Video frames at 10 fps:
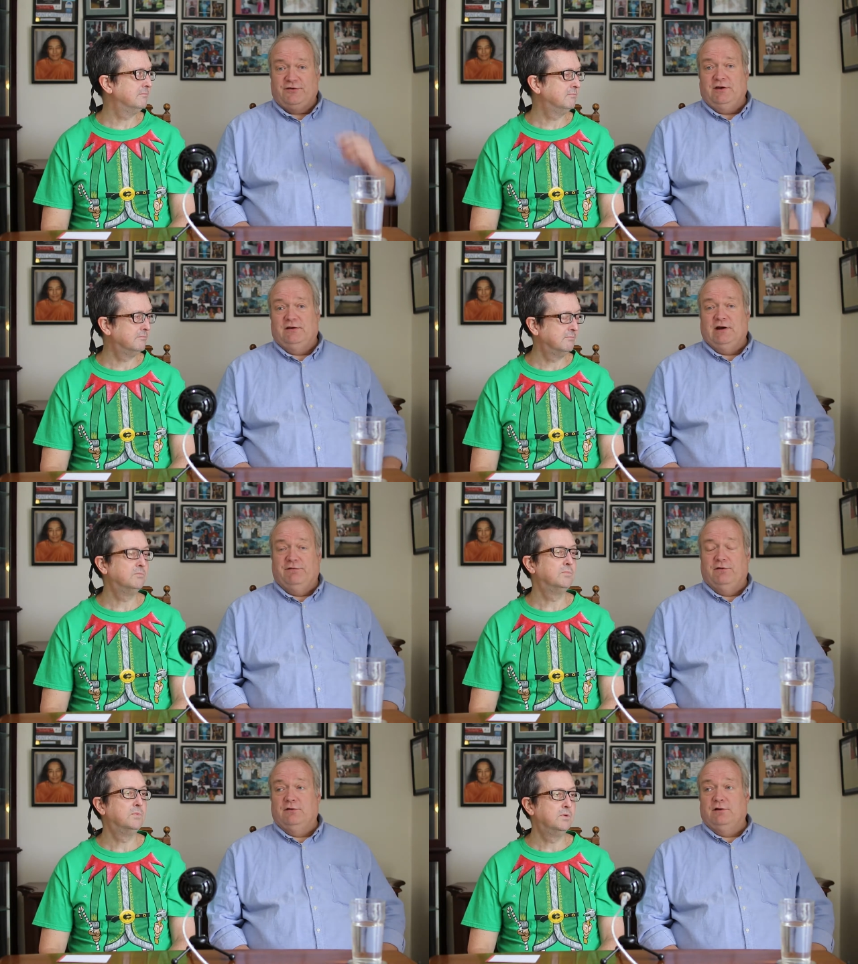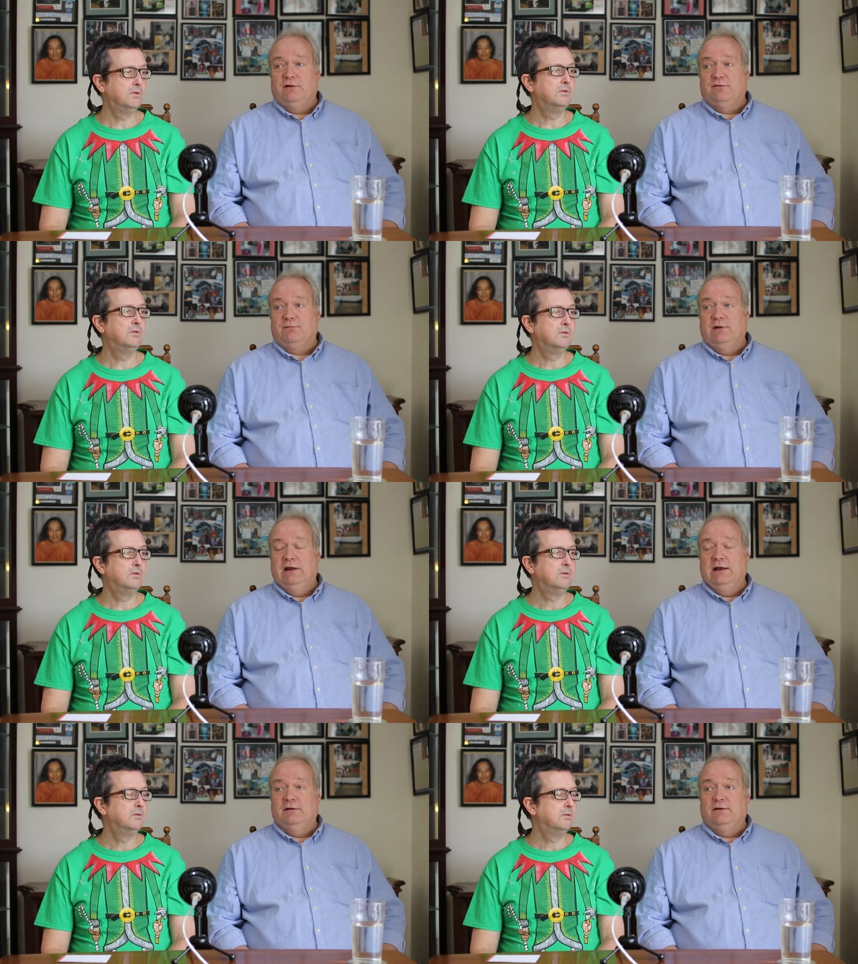Speaker 1: and tougher
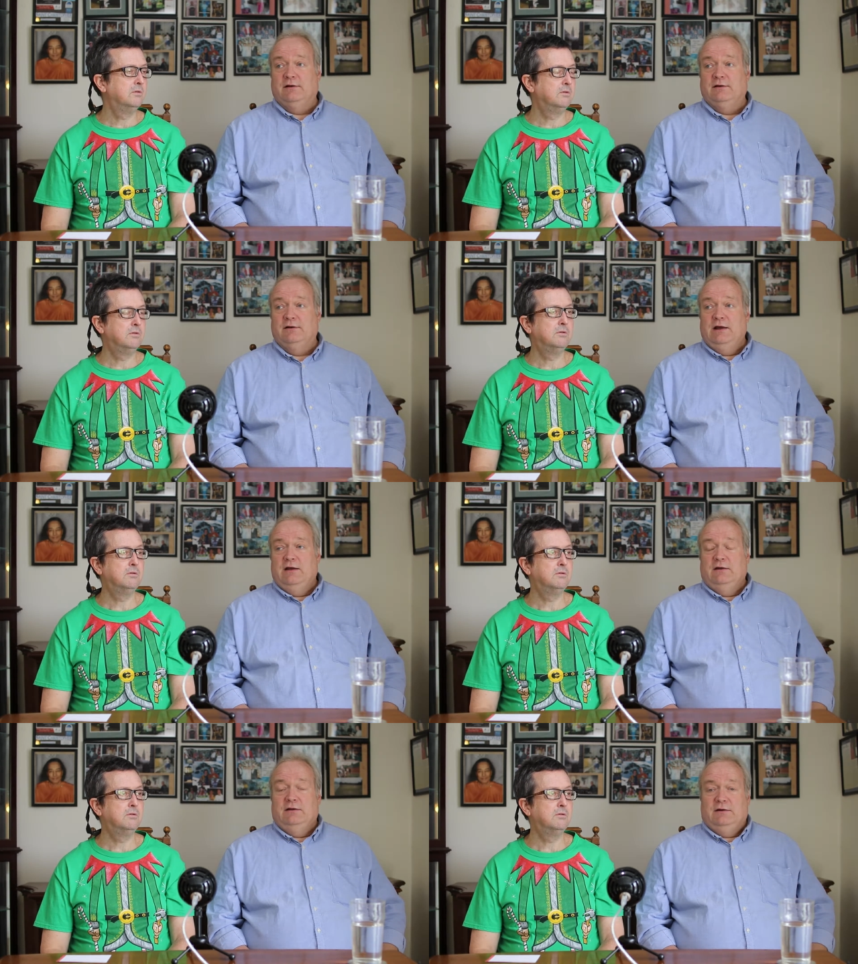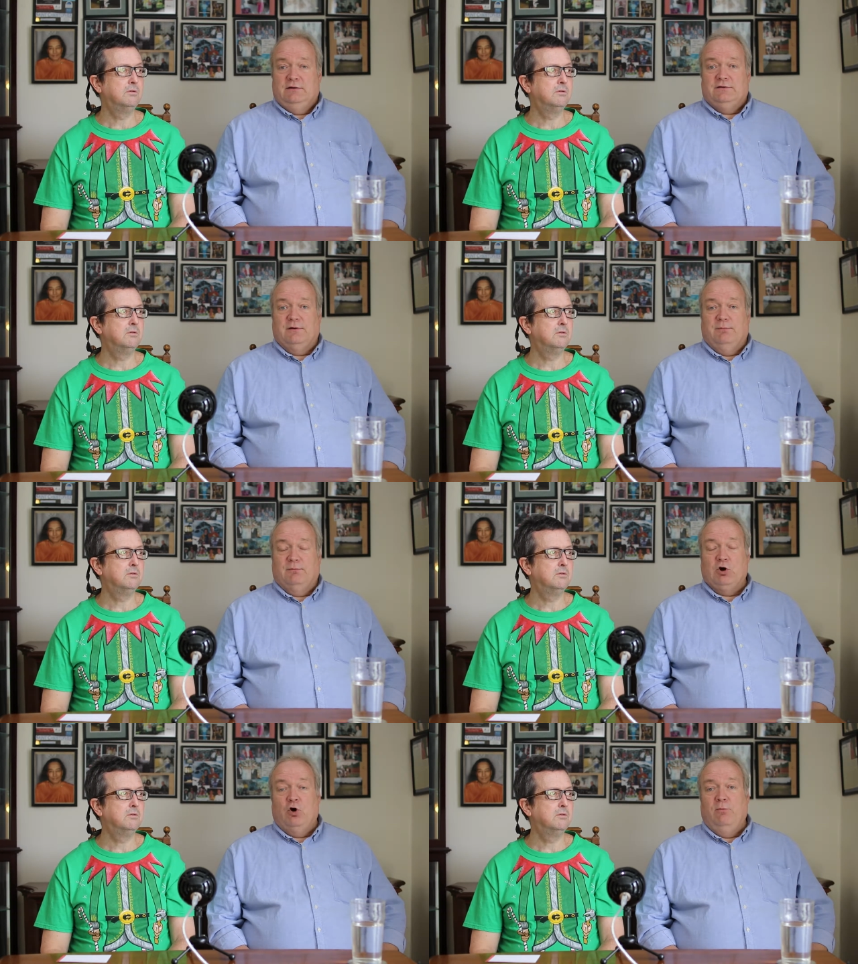and uh, some
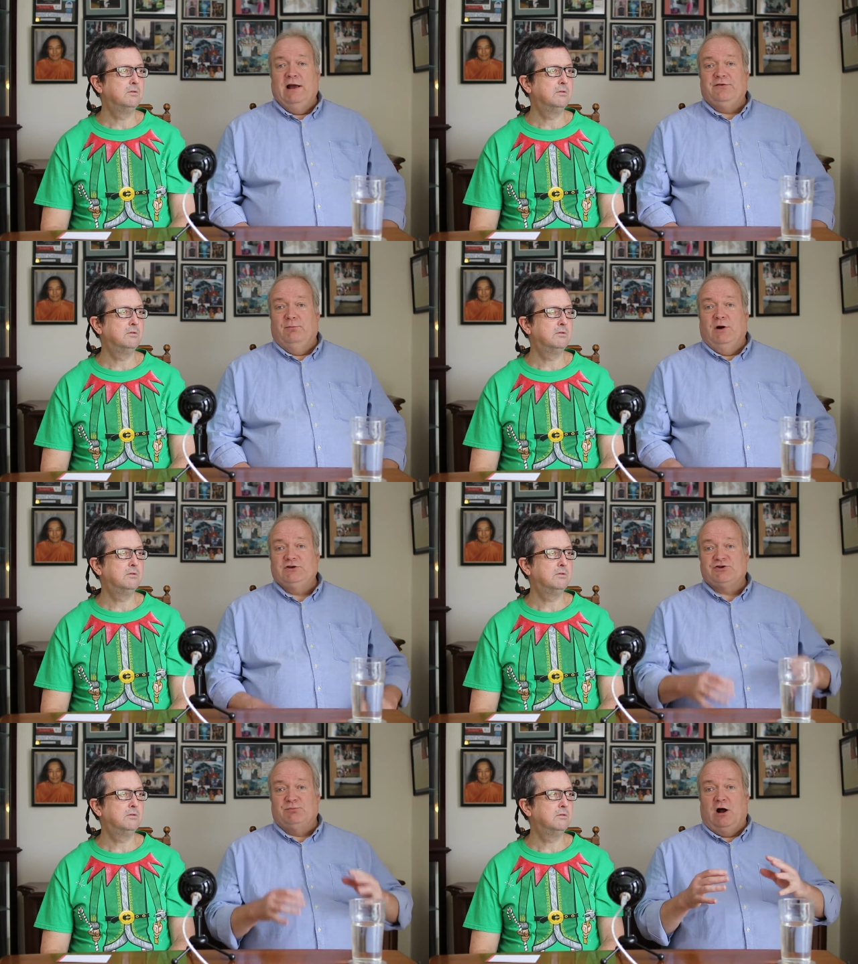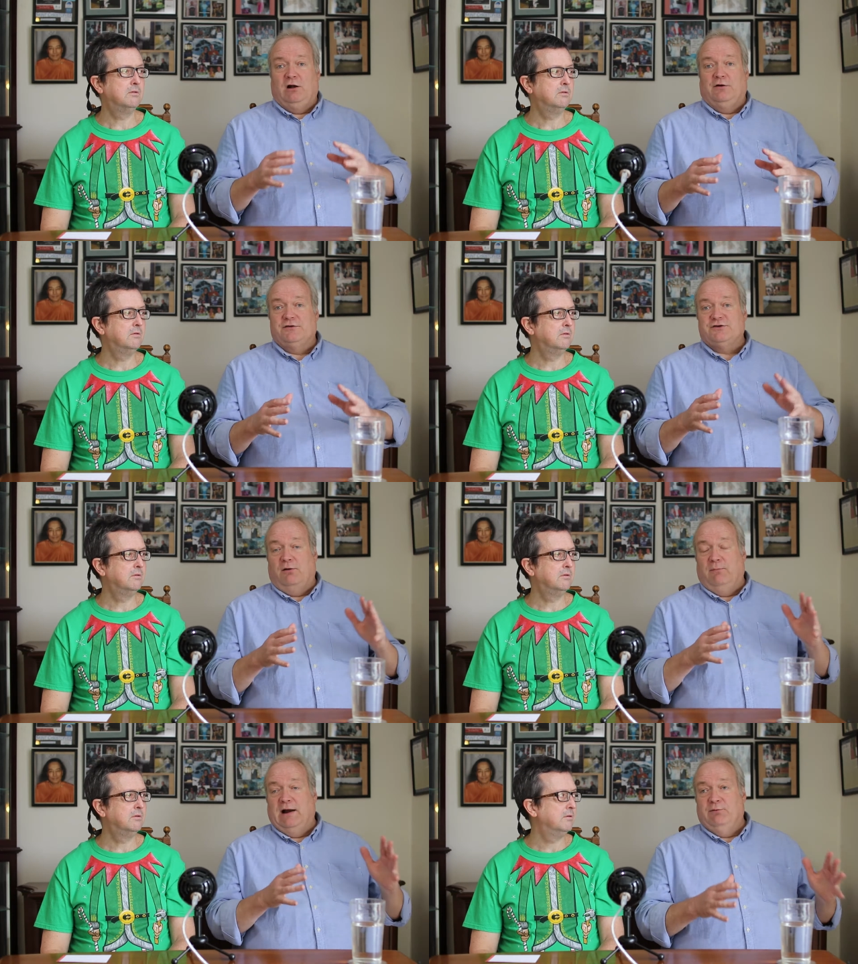coal mines are much smaller the
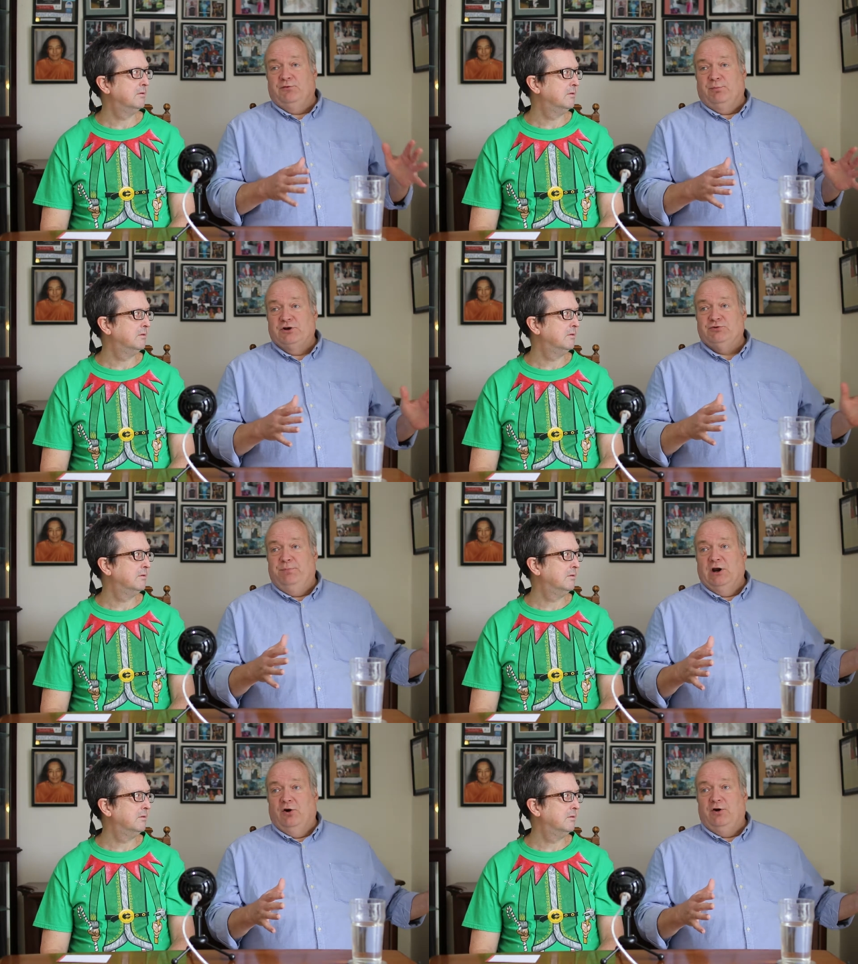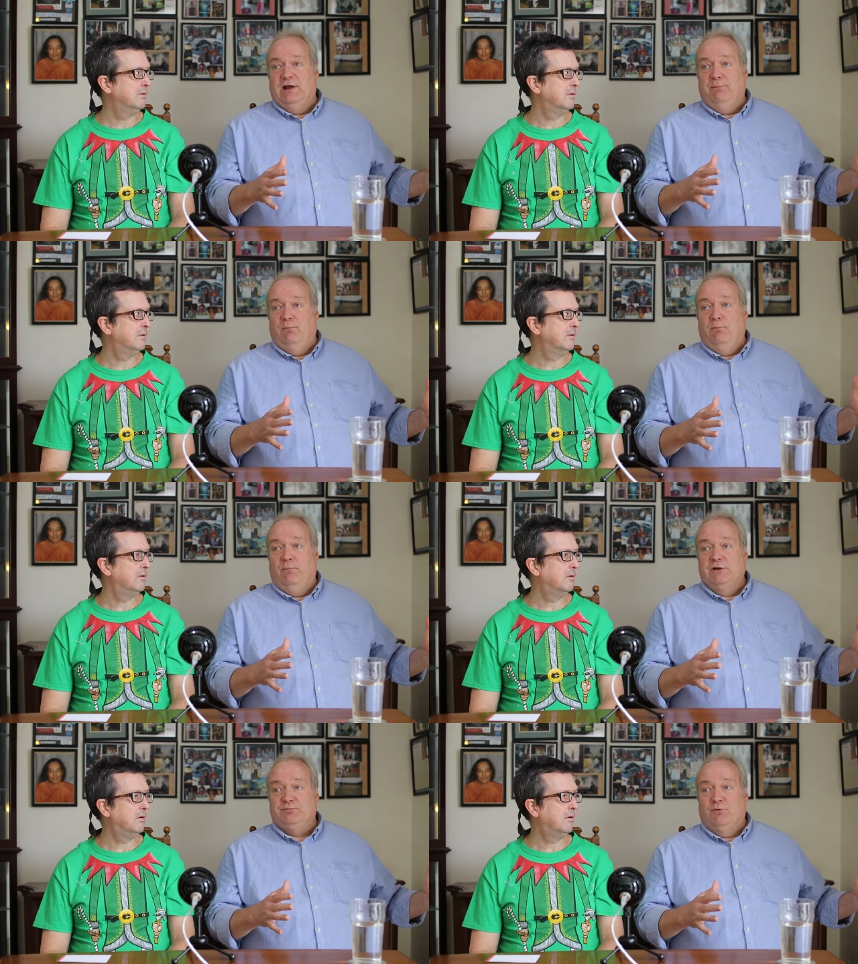salt mine was much bigger you had
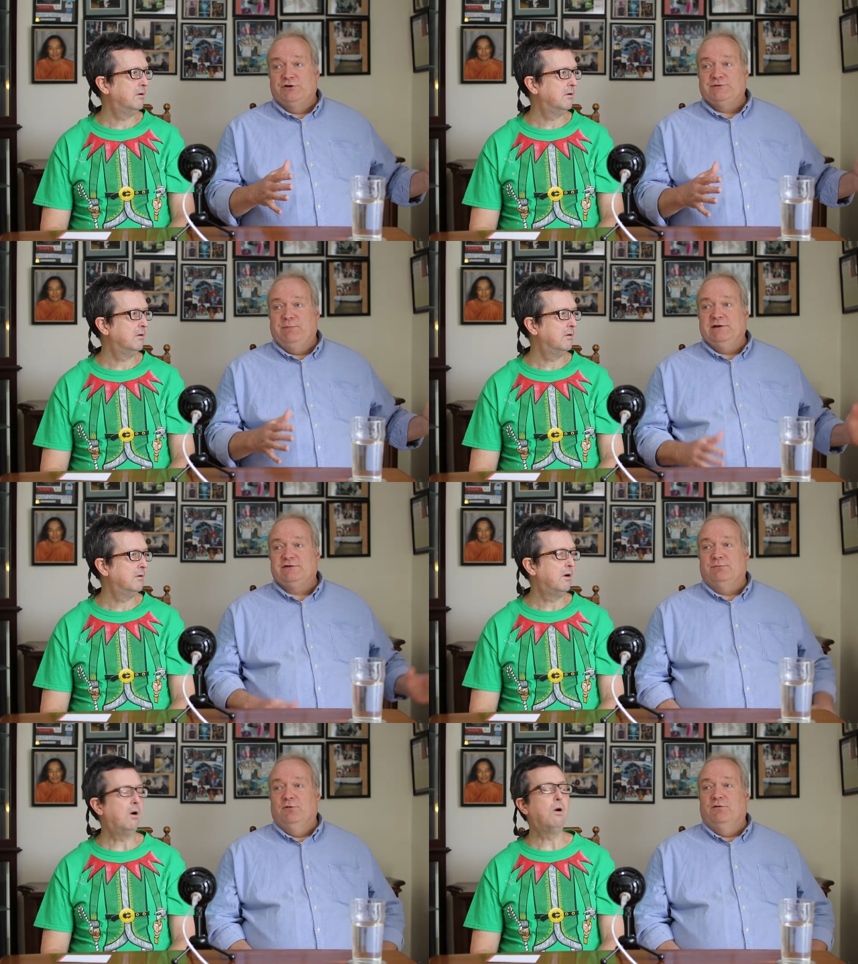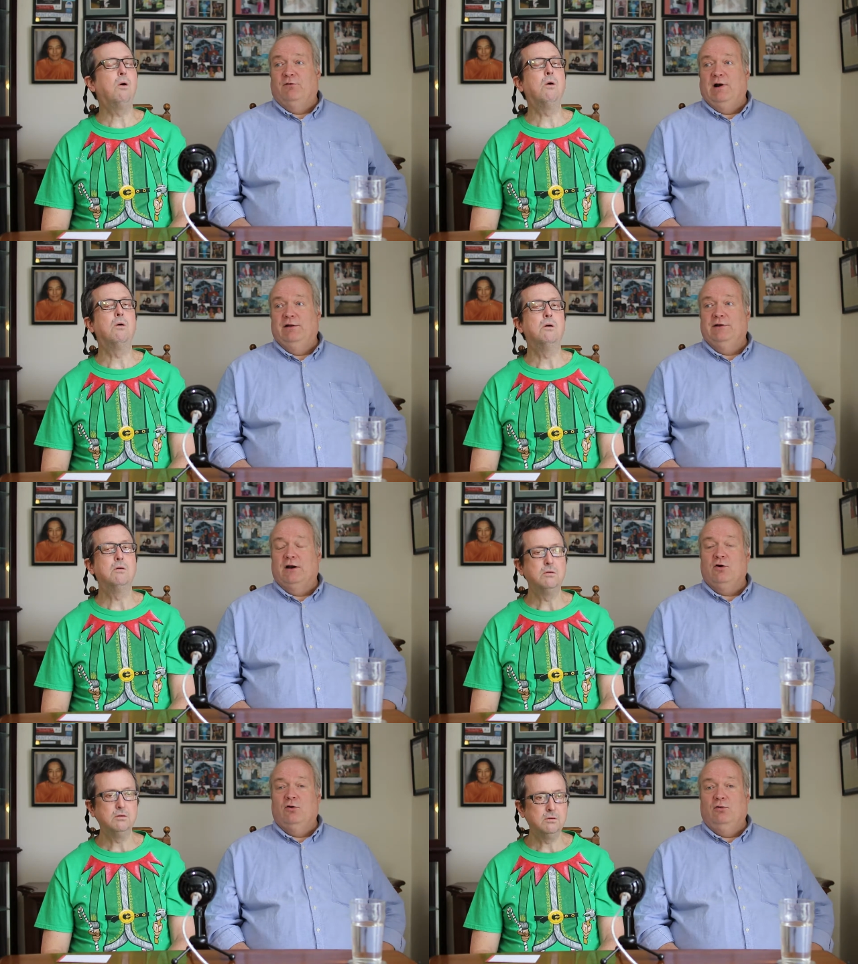much more space to move oh. around than a
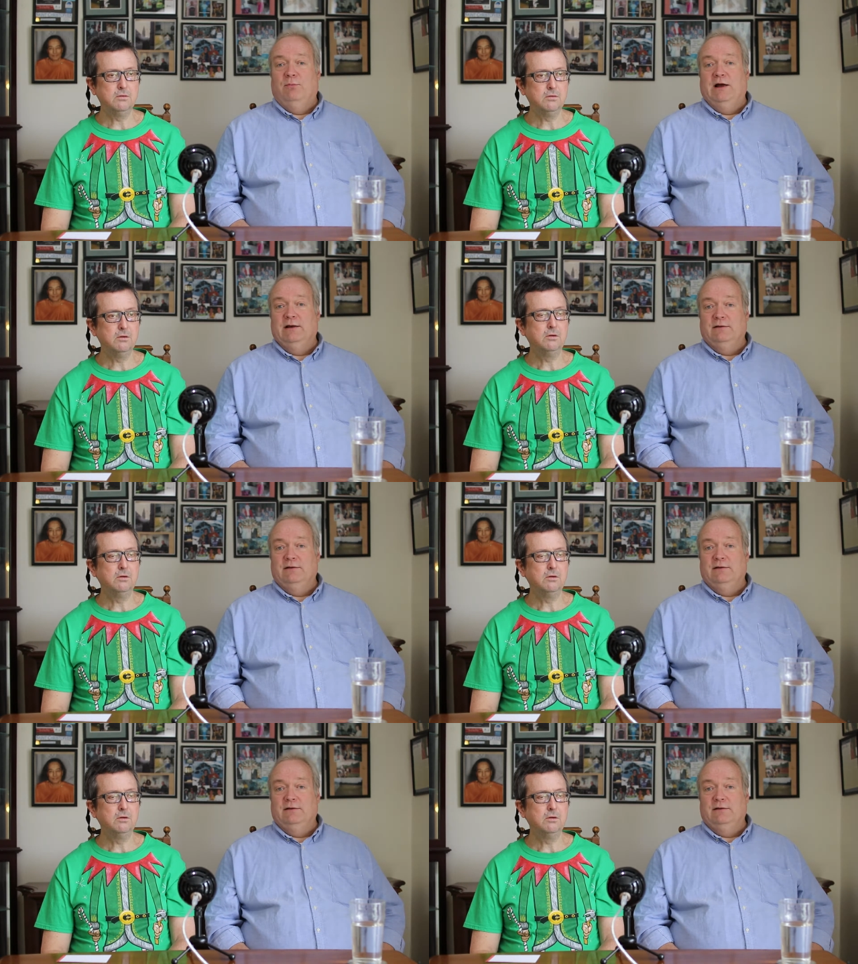coal mine